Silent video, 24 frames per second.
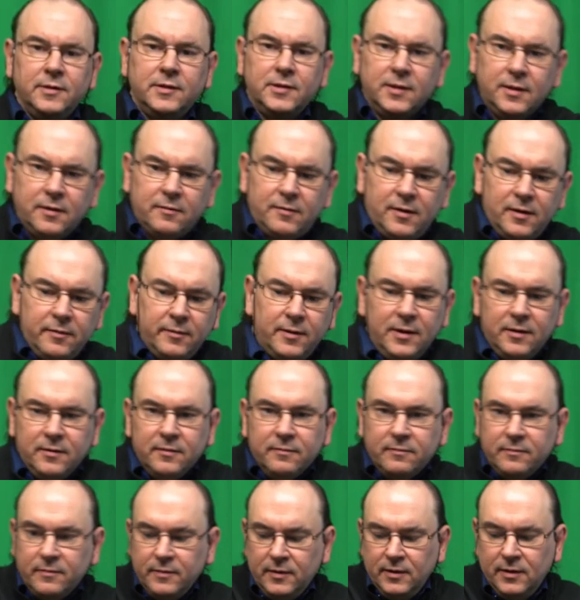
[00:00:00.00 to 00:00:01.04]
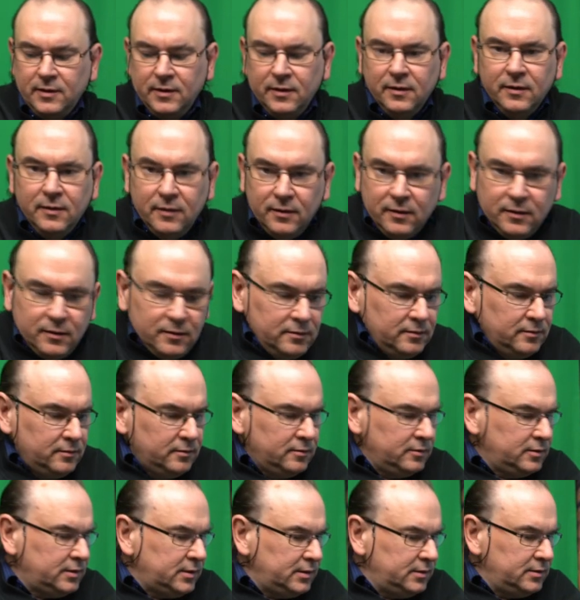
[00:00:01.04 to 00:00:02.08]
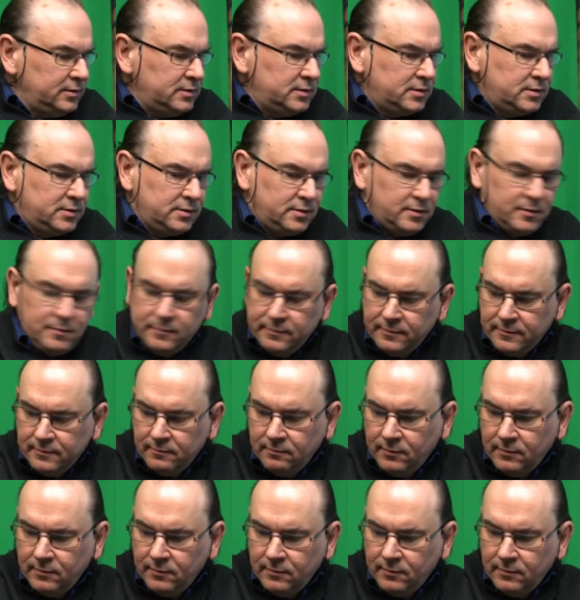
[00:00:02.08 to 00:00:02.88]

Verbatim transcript: tech rabbit here. So I just go